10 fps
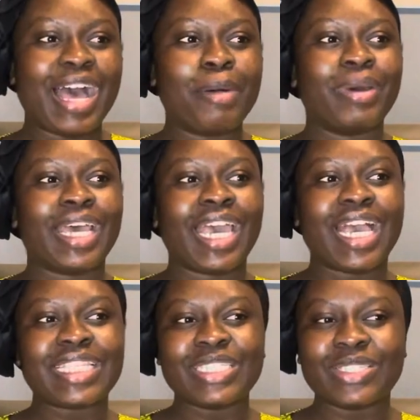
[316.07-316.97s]
but I
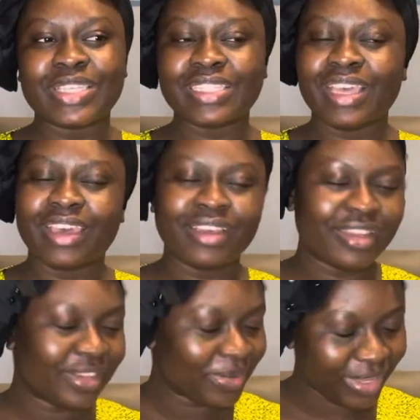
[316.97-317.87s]
had to just like,
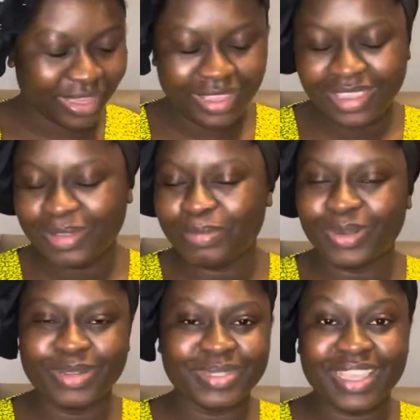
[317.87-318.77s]
oh, okay.
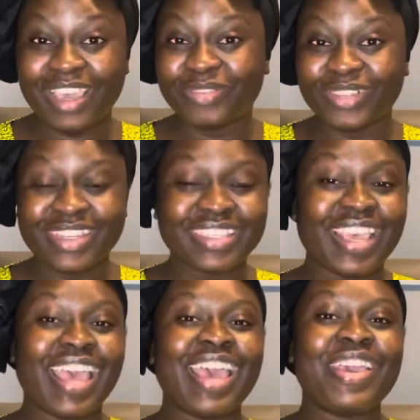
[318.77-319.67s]
Put in the effort,
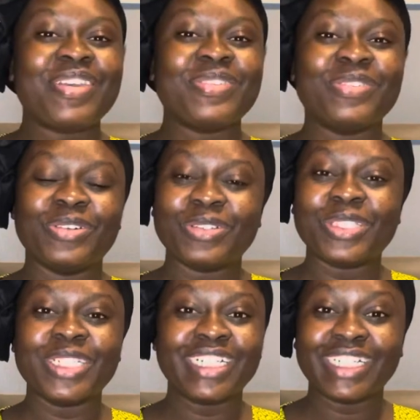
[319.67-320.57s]
you know,
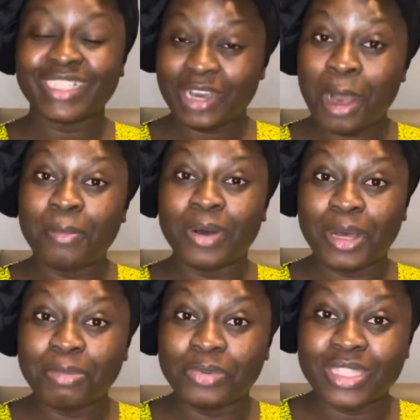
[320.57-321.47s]
to come
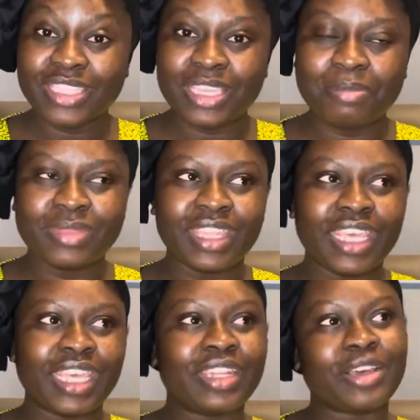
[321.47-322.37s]
up with
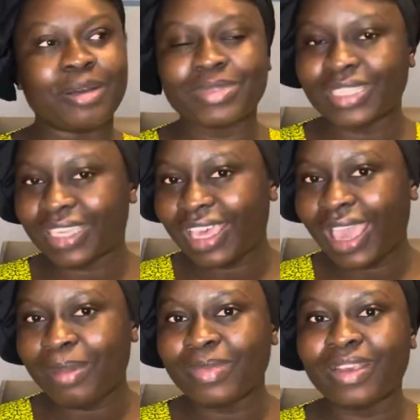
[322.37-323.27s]
something, come to the
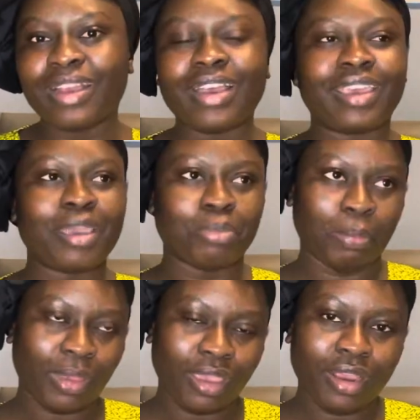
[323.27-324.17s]
camera, get
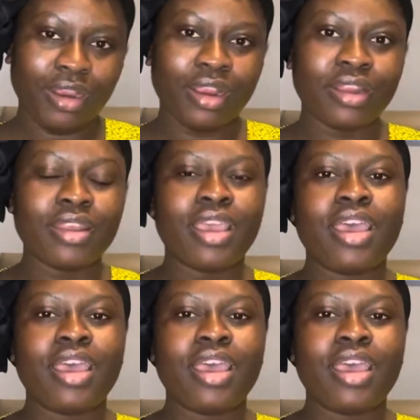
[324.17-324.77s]
prepared.